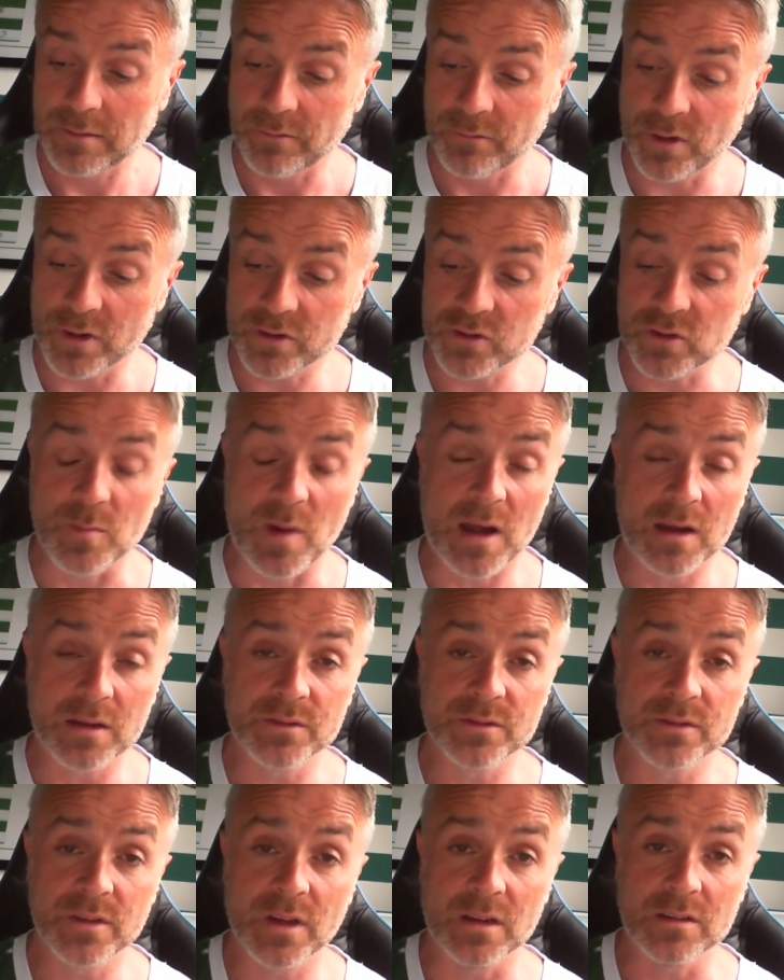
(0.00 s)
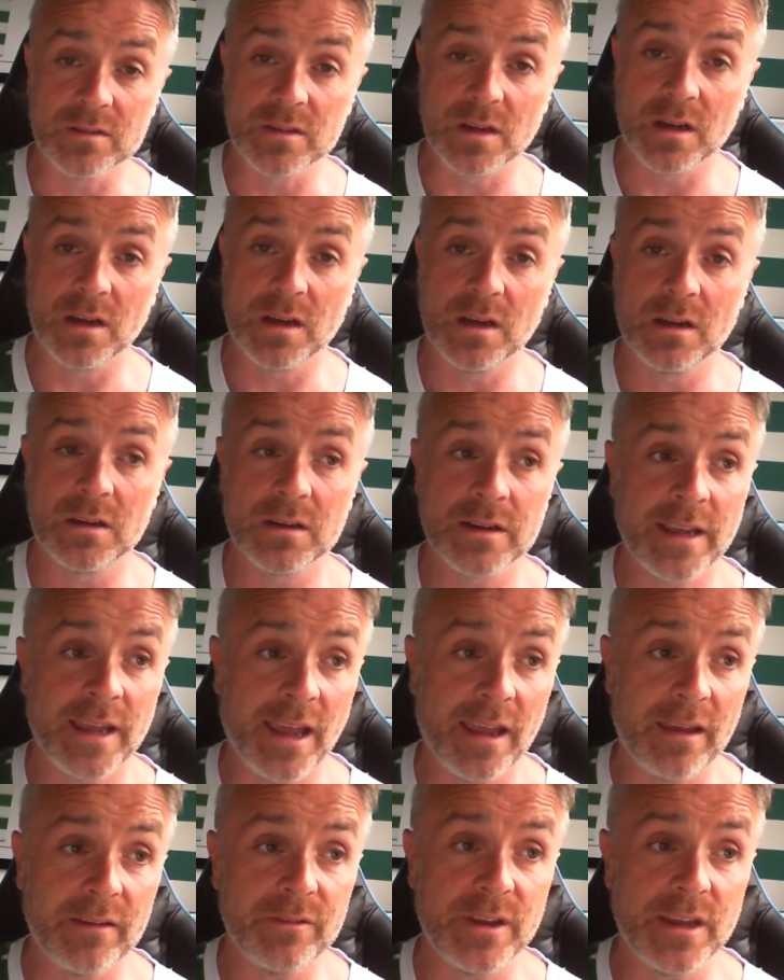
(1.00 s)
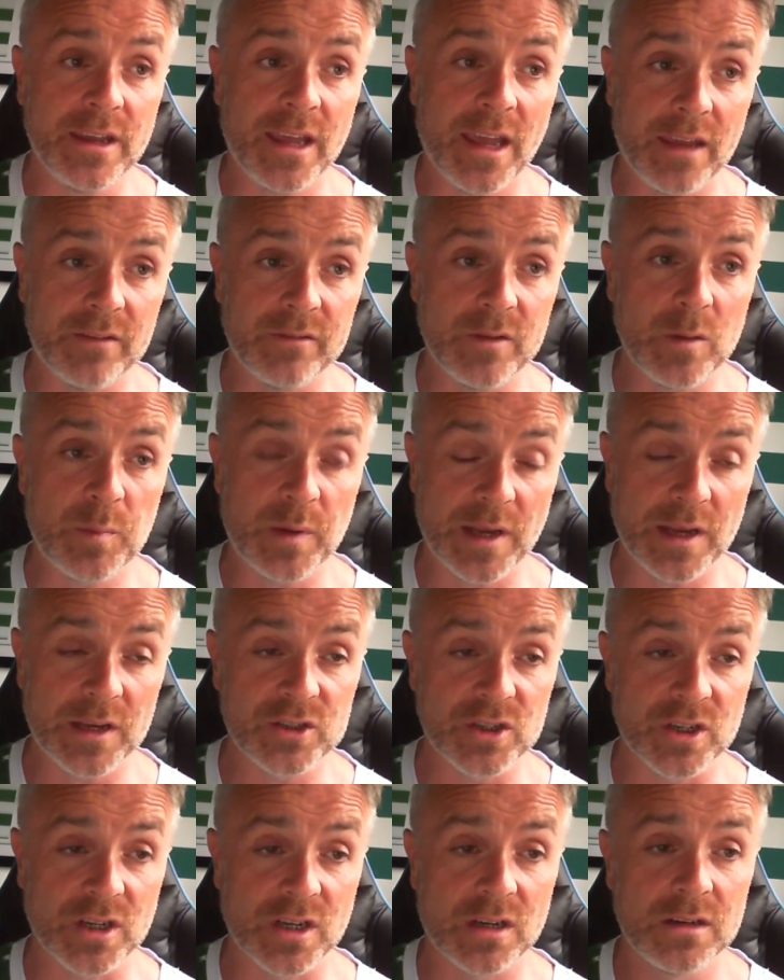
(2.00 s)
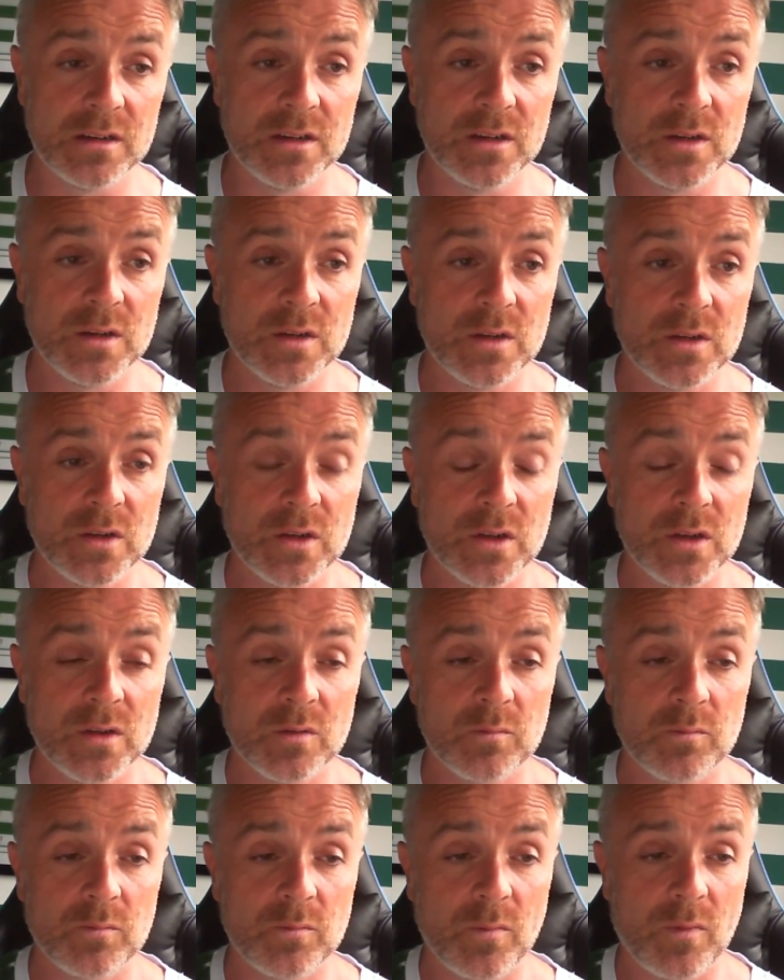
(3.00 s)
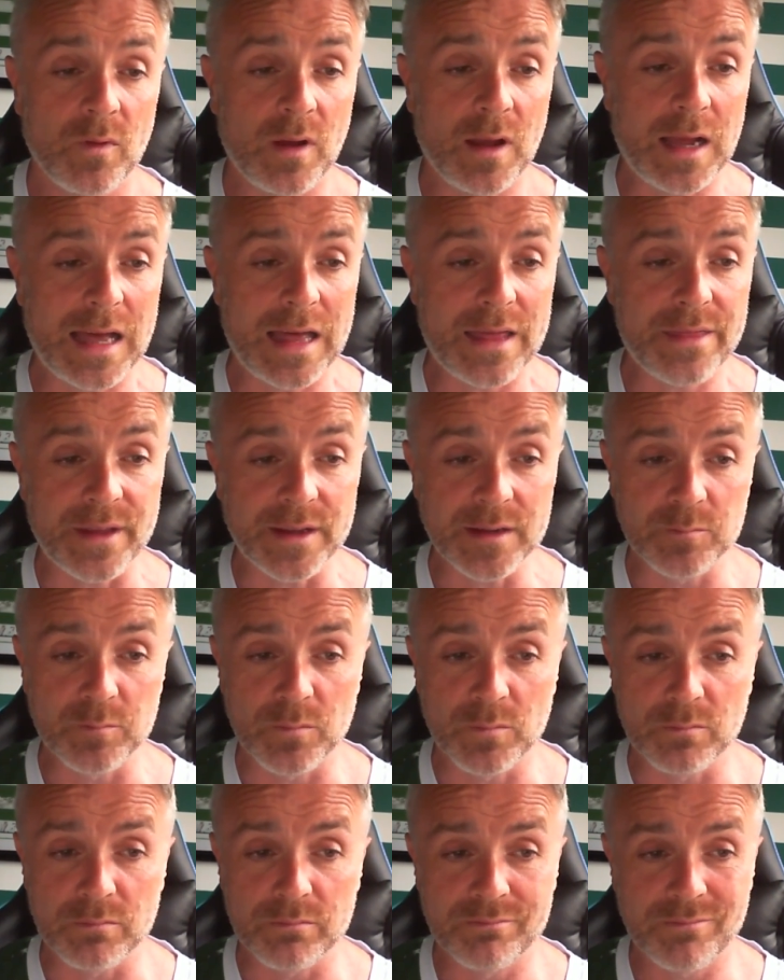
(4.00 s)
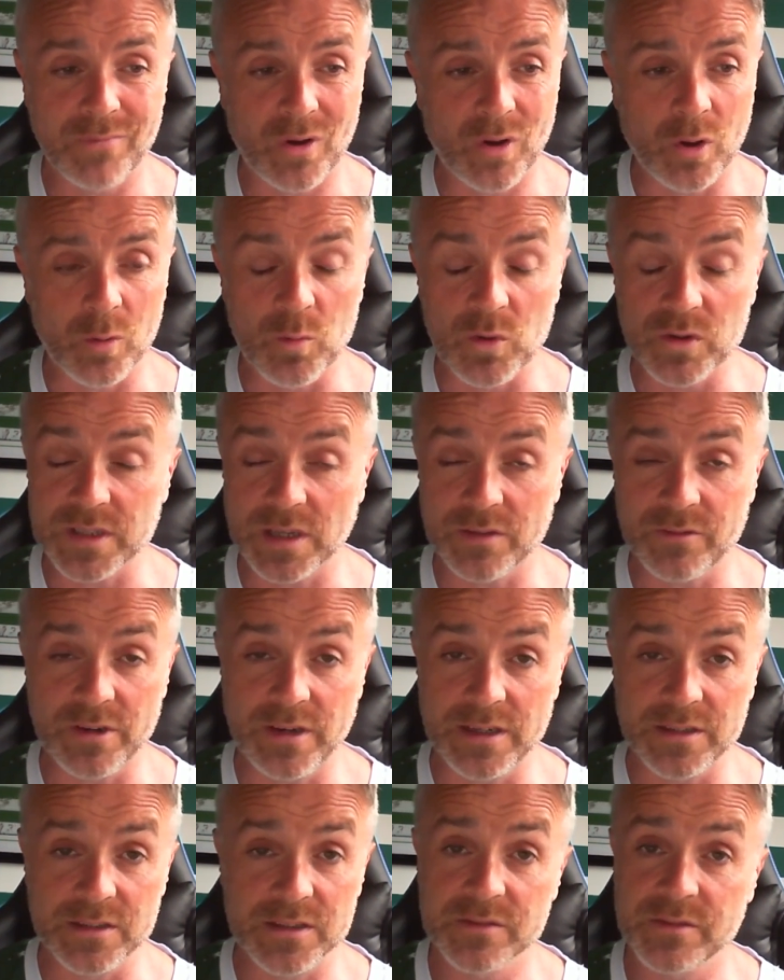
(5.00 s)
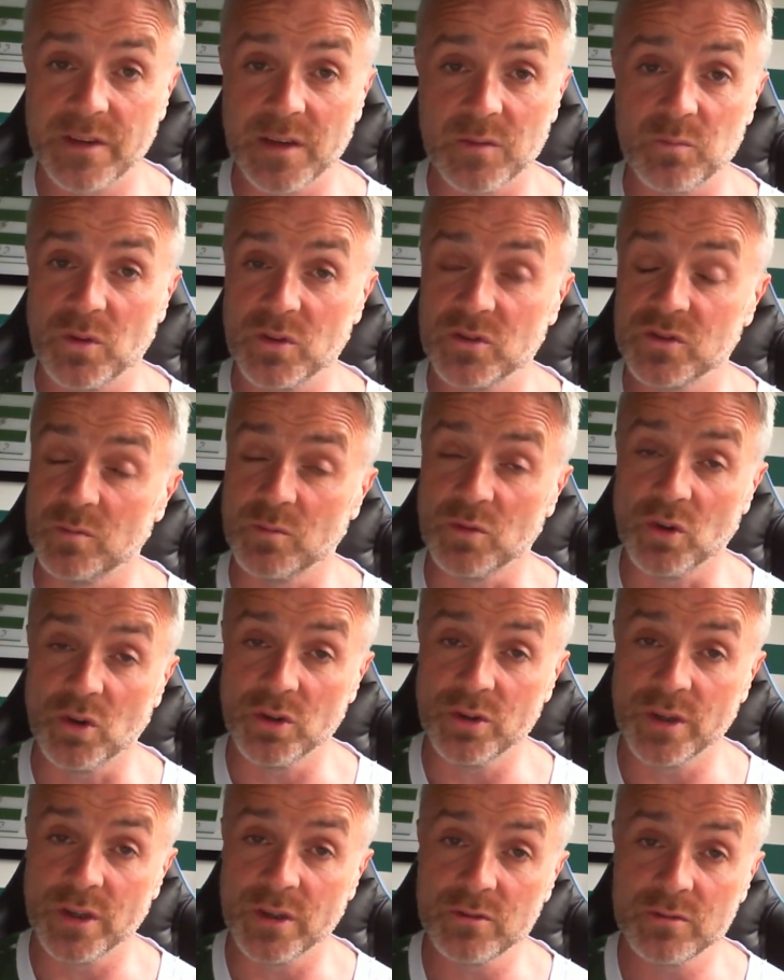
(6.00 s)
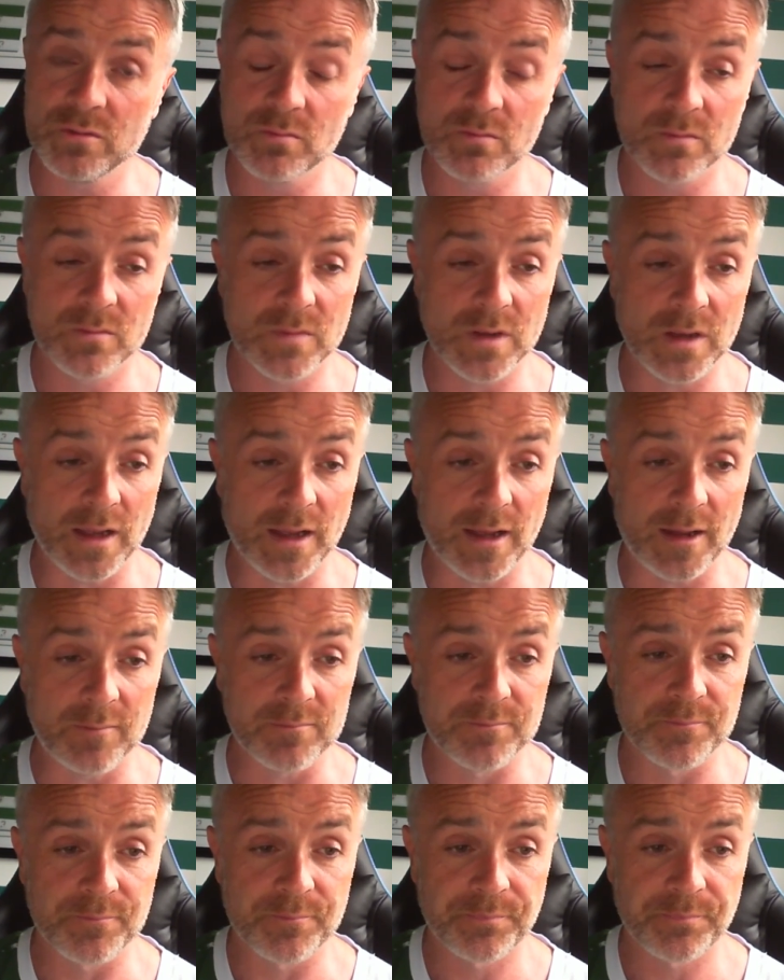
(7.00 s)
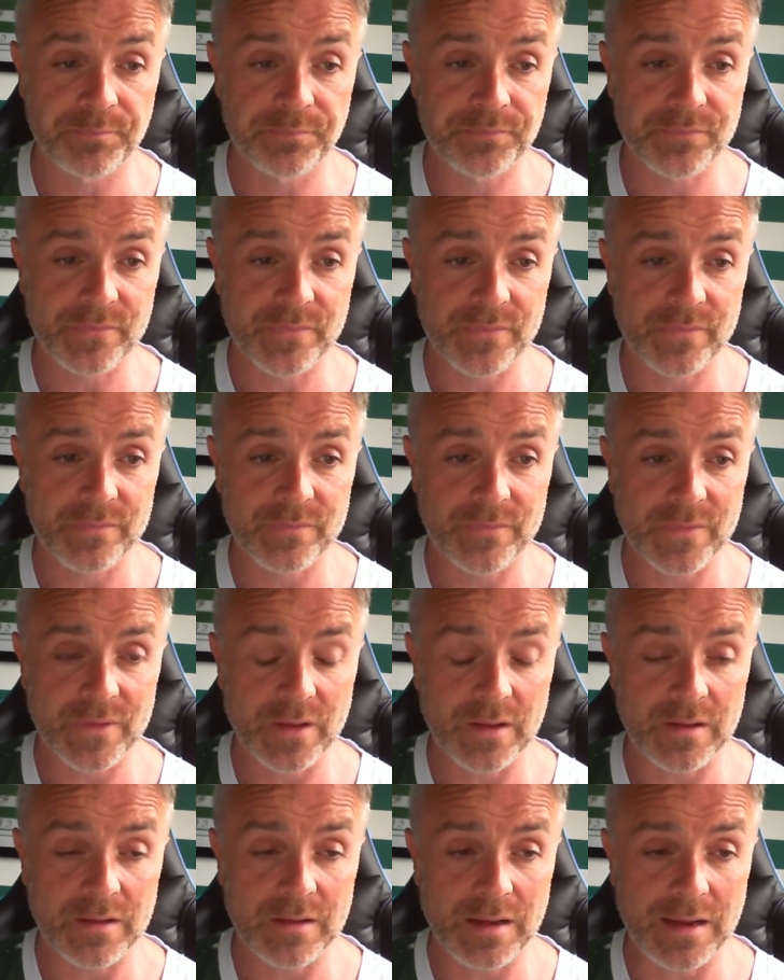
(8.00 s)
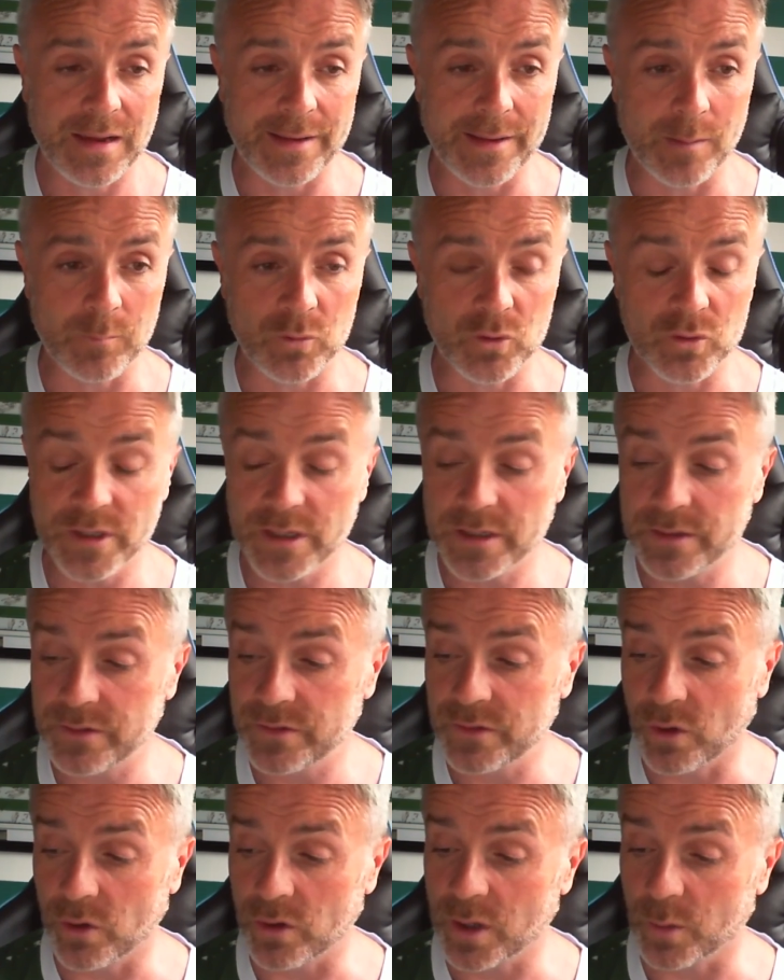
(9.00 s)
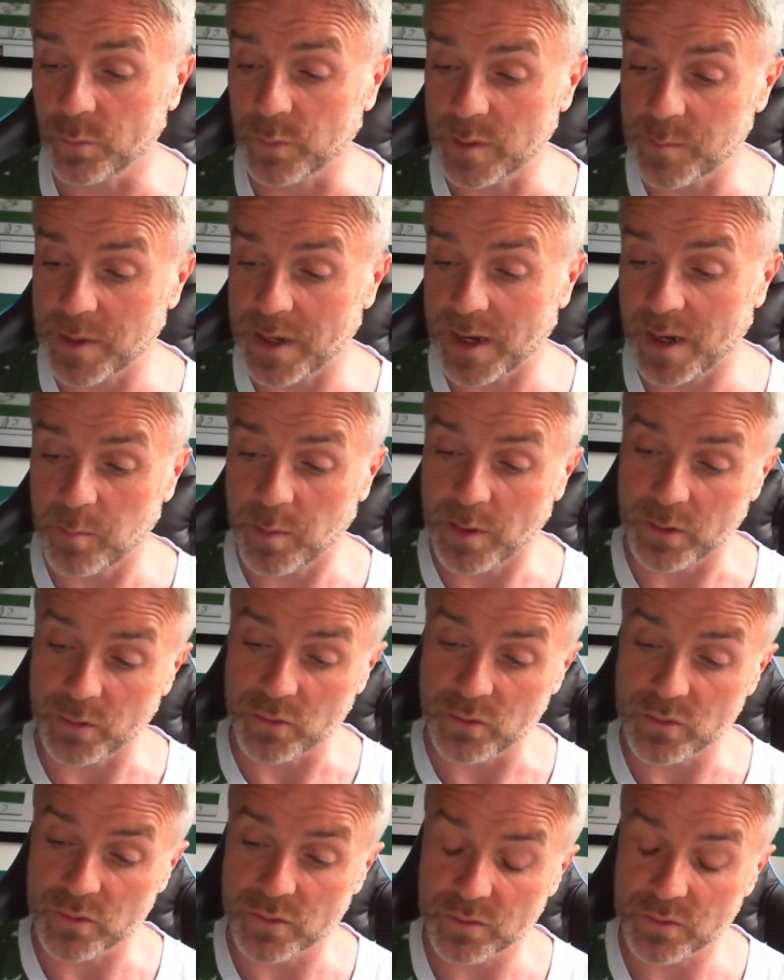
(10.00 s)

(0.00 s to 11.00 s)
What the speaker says: Russell Martin under heavy pressure. I think almost every Rangers fan wants him gone now. And I'm going to talk a wee bit about,